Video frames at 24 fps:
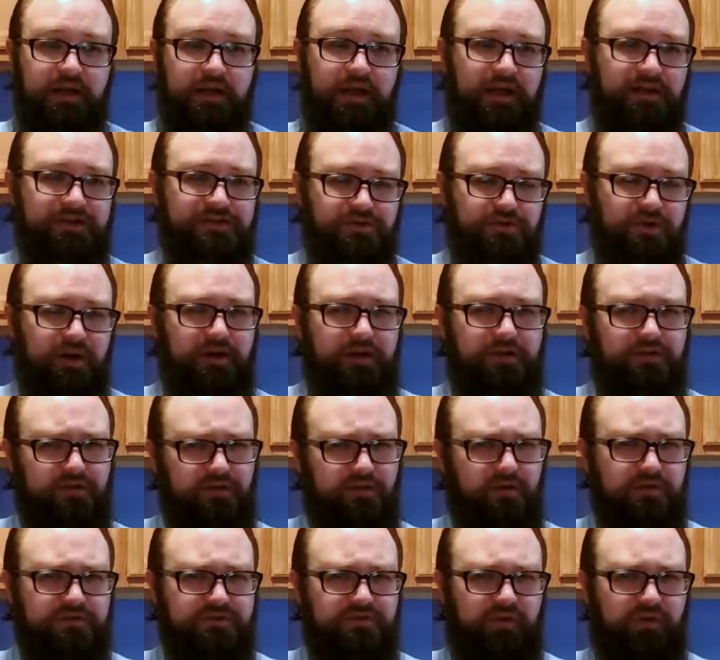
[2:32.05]
and strength
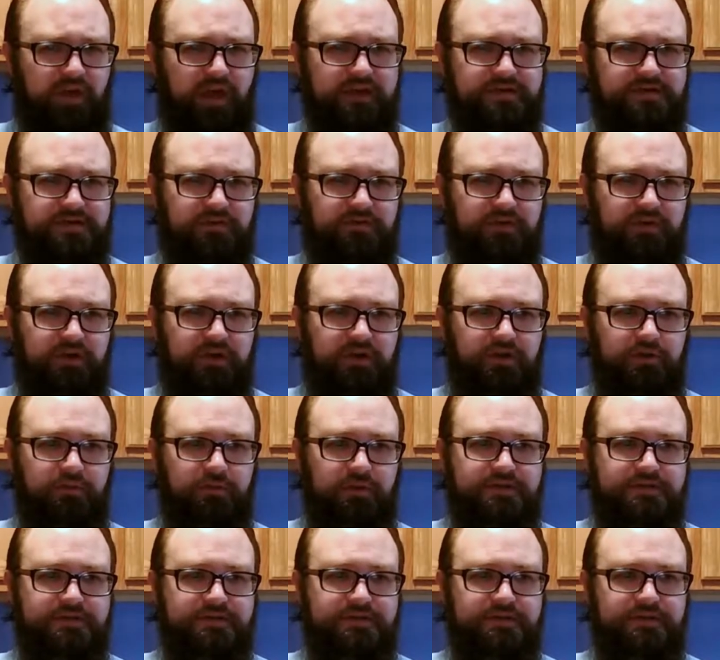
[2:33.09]
grows faster for
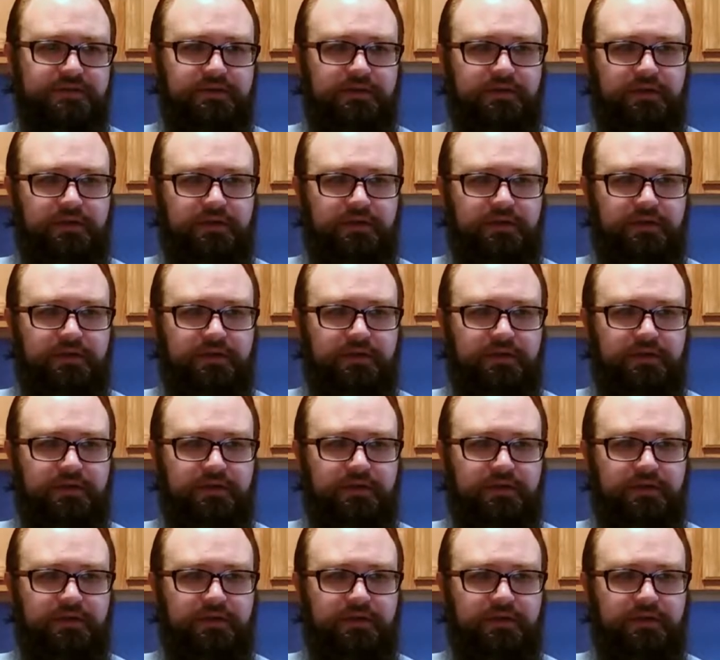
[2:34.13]
humans.